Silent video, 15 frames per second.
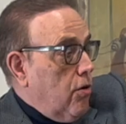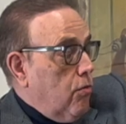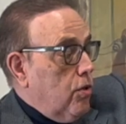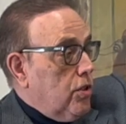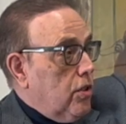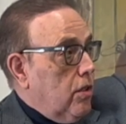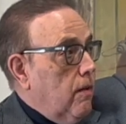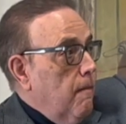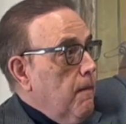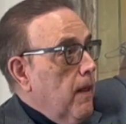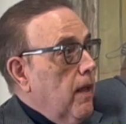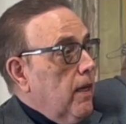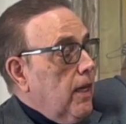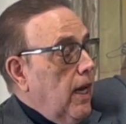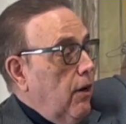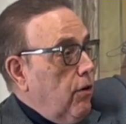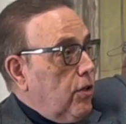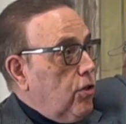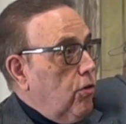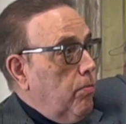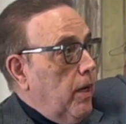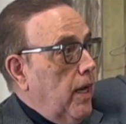was a
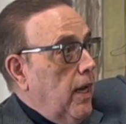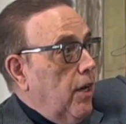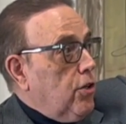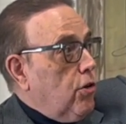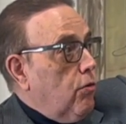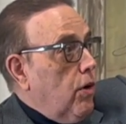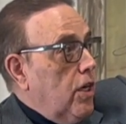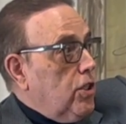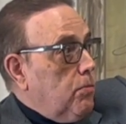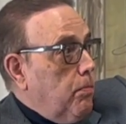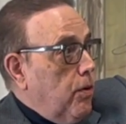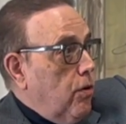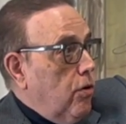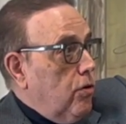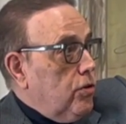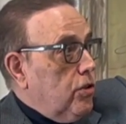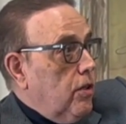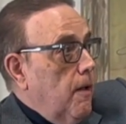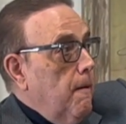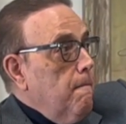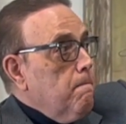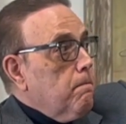character by Edgar Rice Burroughs.
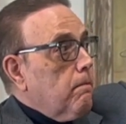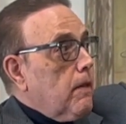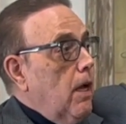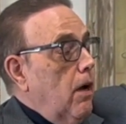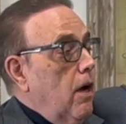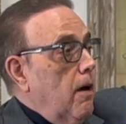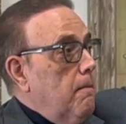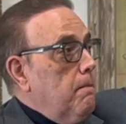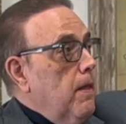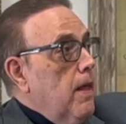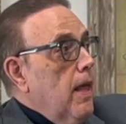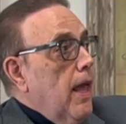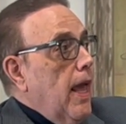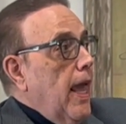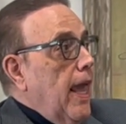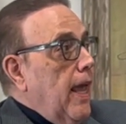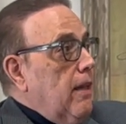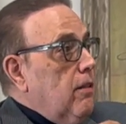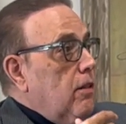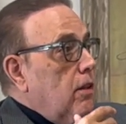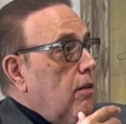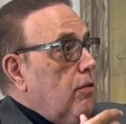
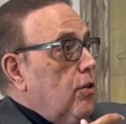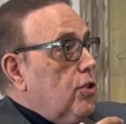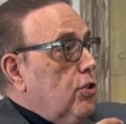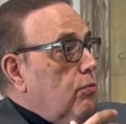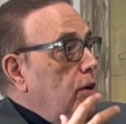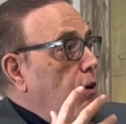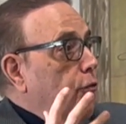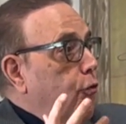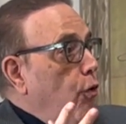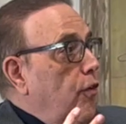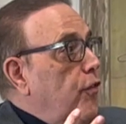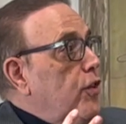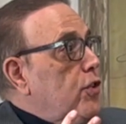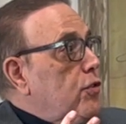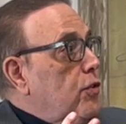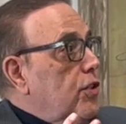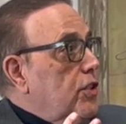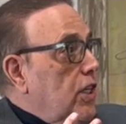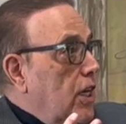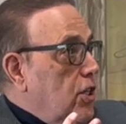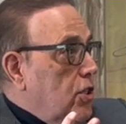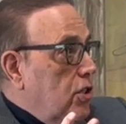And there's 3 or 4
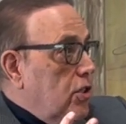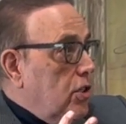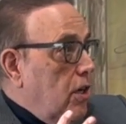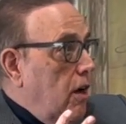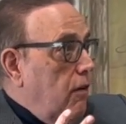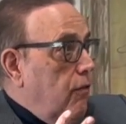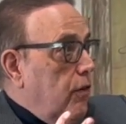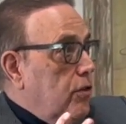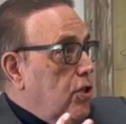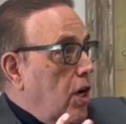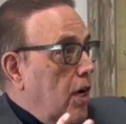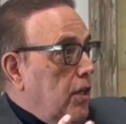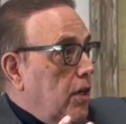visualizations of John